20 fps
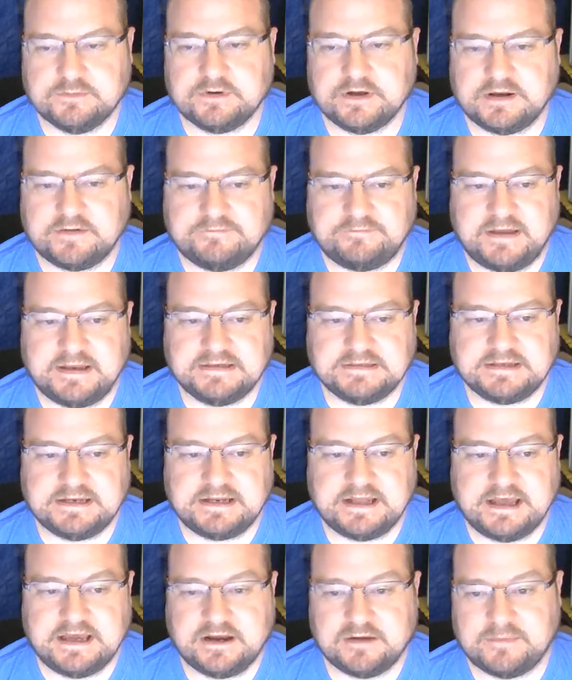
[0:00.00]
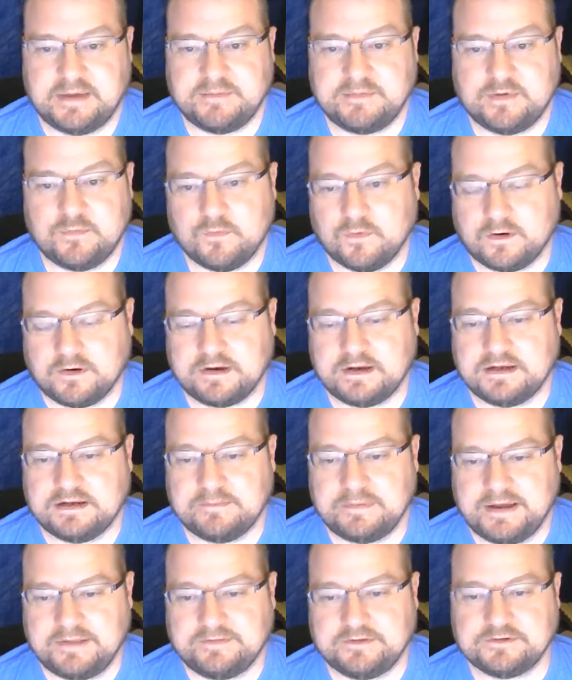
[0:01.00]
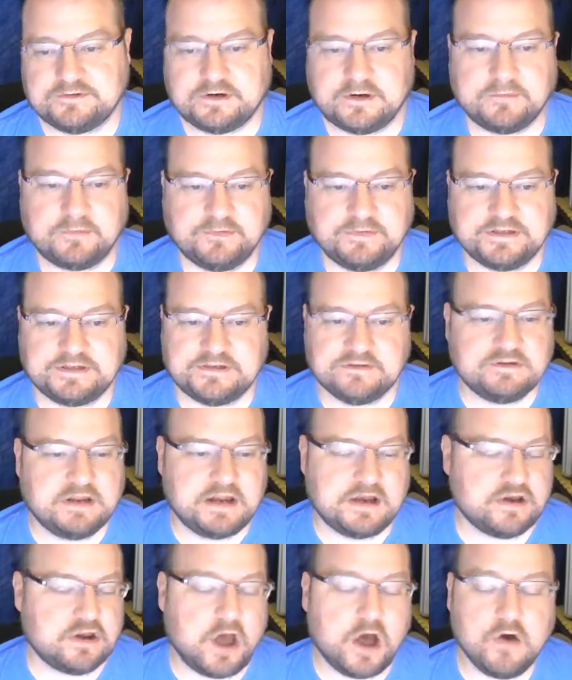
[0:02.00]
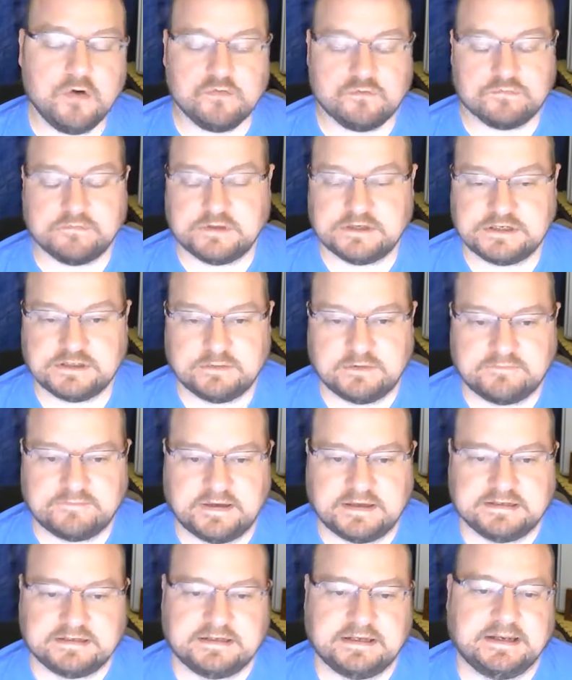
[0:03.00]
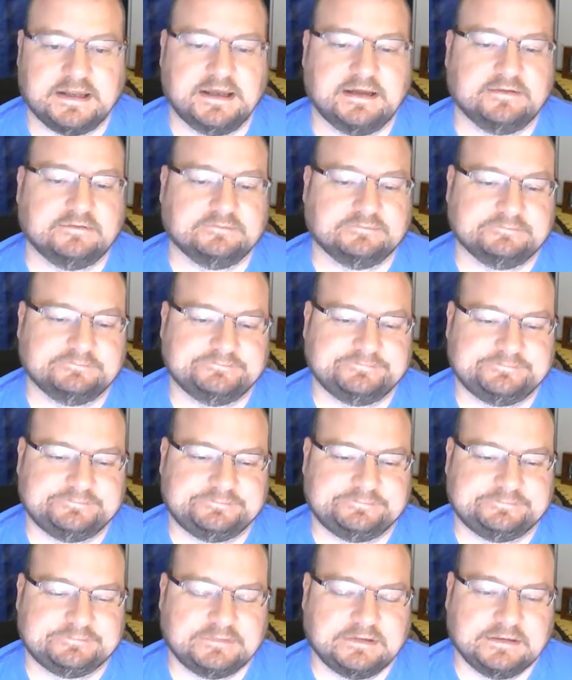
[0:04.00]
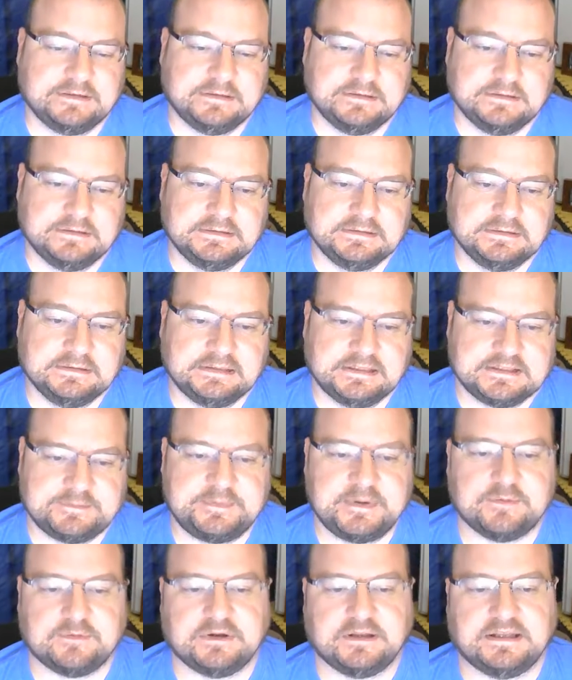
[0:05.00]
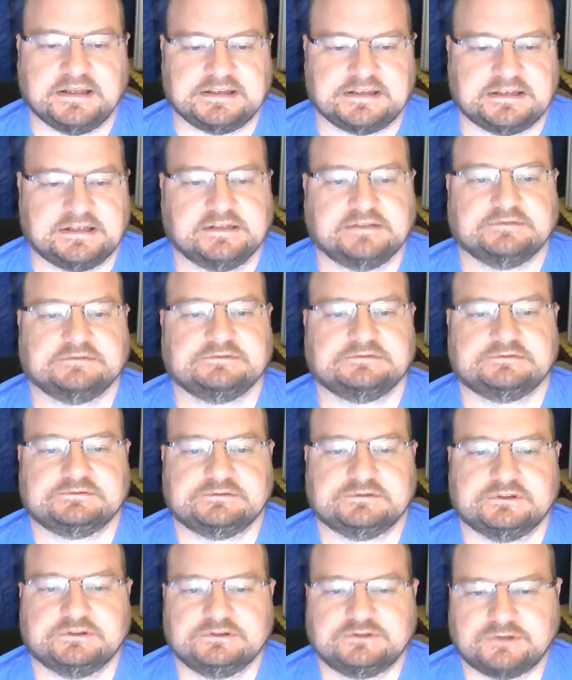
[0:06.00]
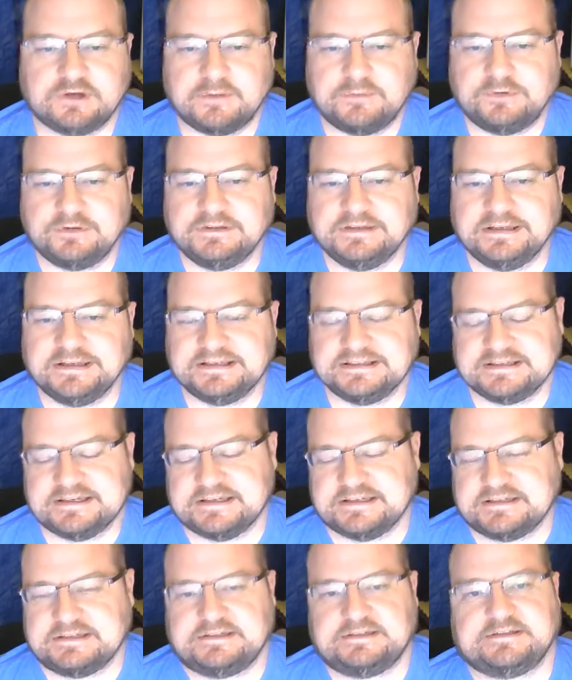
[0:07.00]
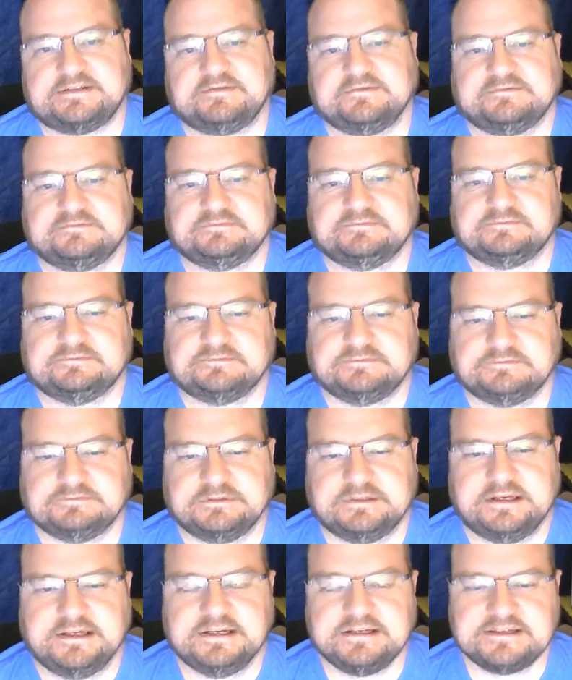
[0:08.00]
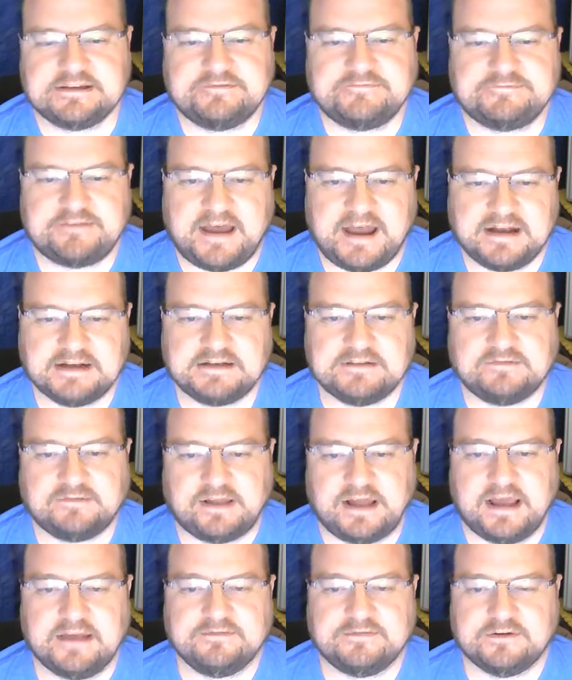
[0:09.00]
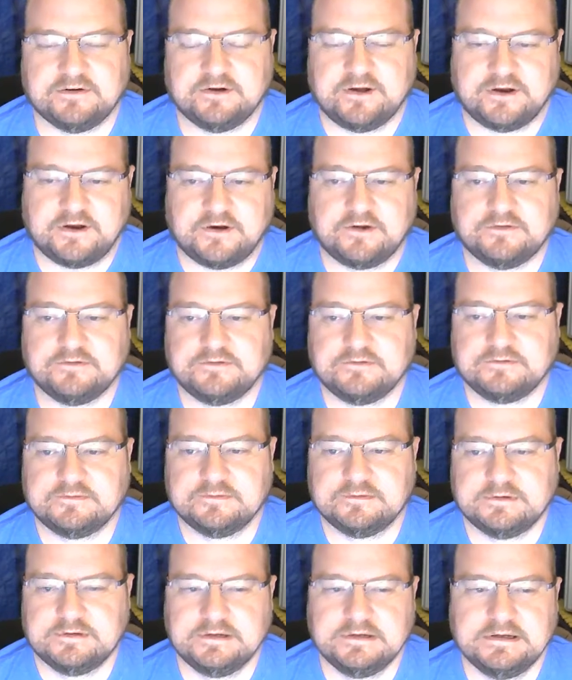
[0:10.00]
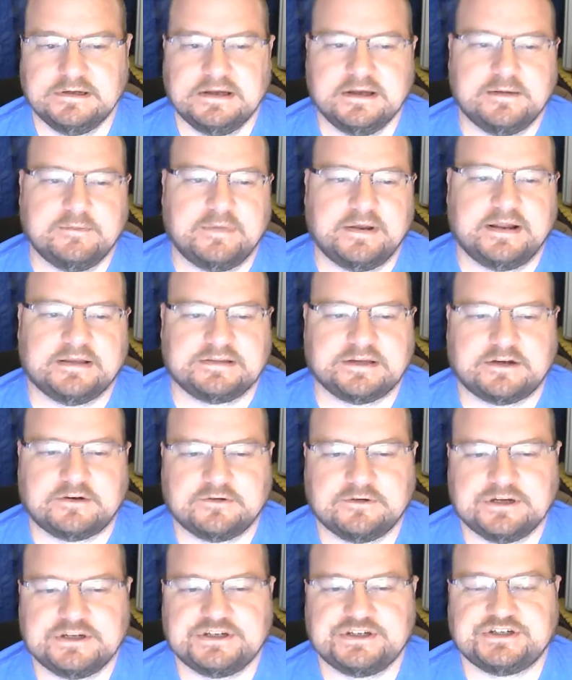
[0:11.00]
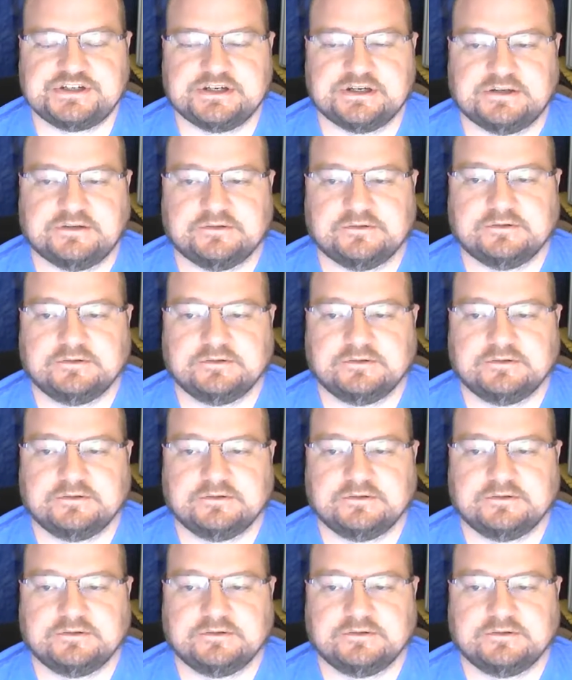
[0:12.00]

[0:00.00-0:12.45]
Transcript: you were going to face today, or maybe worried about the trouble that you didn't know that you would face today? Let's be realistic. Trouble exists. It is a fact of life here on earth. But as a Christian,